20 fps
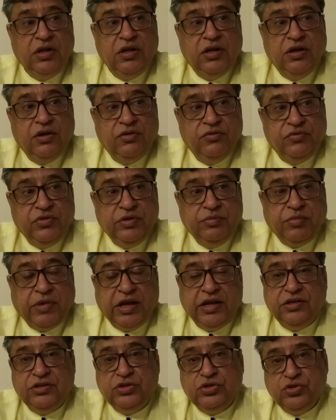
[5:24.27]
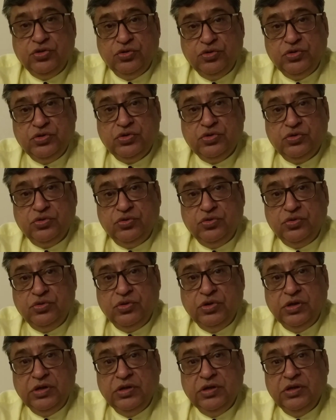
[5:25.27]
We might choose to
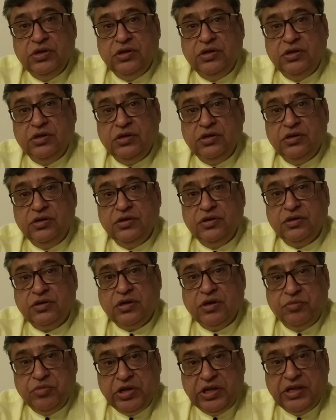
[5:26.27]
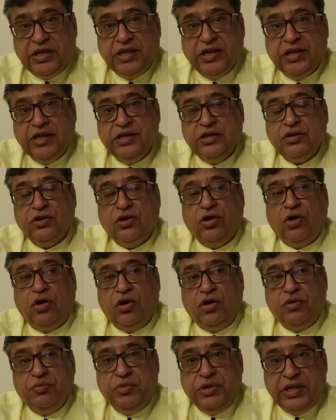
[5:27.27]
communicate
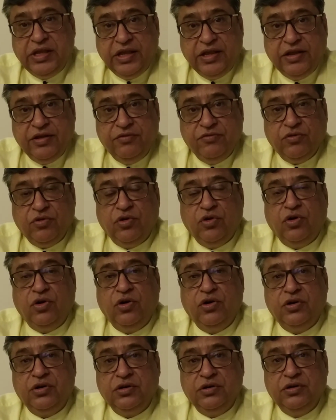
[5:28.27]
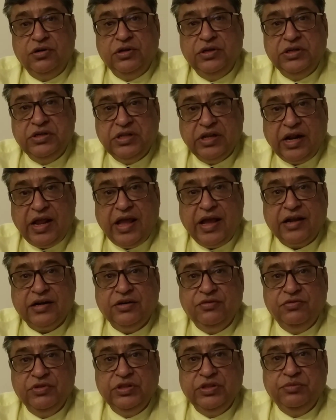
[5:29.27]
or behave or
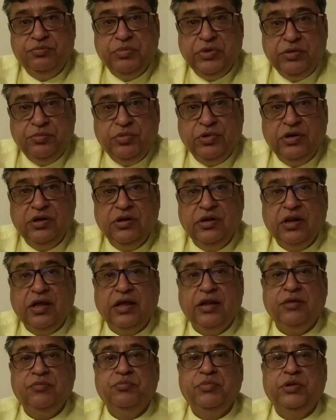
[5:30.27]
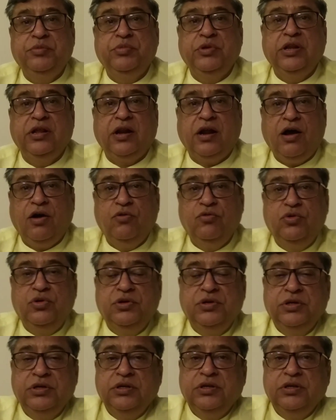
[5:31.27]
interact with people and people around